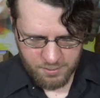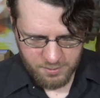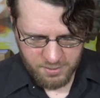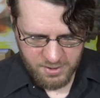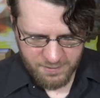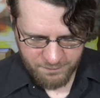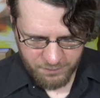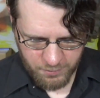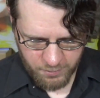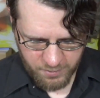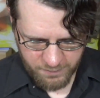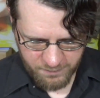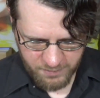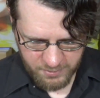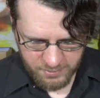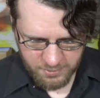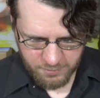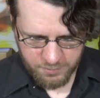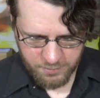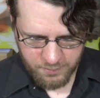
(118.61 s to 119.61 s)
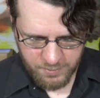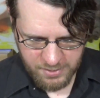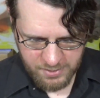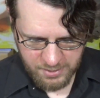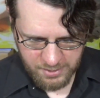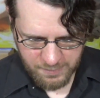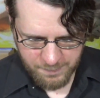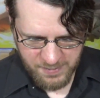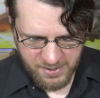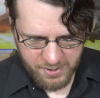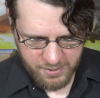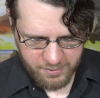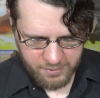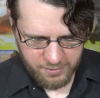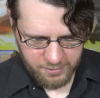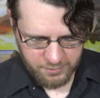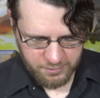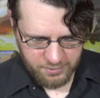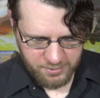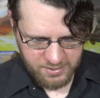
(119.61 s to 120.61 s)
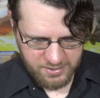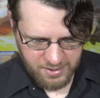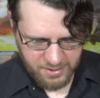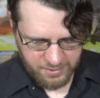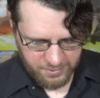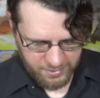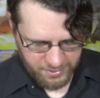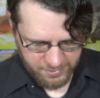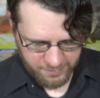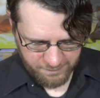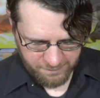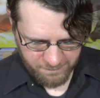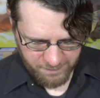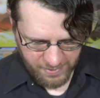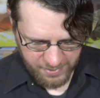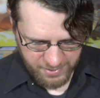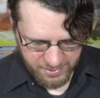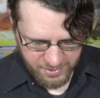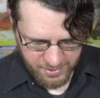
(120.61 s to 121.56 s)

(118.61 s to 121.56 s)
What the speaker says: Never heard of it, don't know anything about it. It looks kind of like a fighting